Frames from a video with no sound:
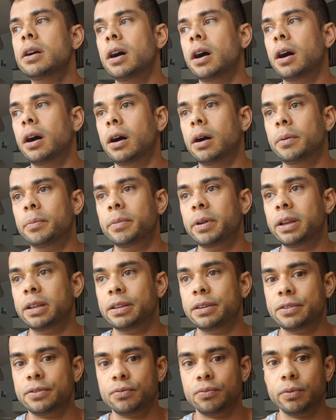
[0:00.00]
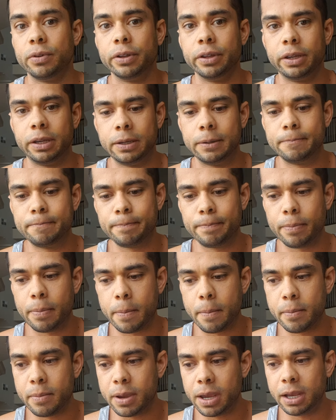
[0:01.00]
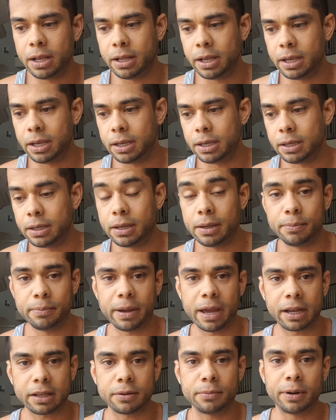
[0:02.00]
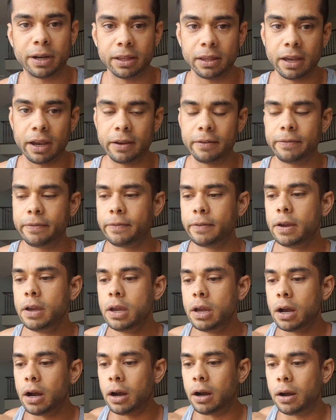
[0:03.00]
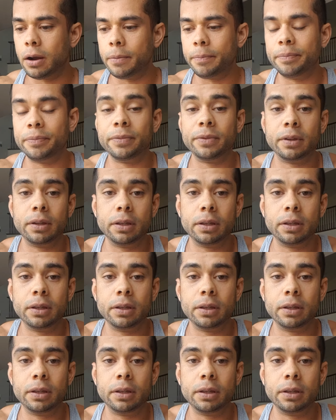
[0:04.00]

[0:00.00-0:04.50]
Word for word: um, and has really made a impact in my life. Um,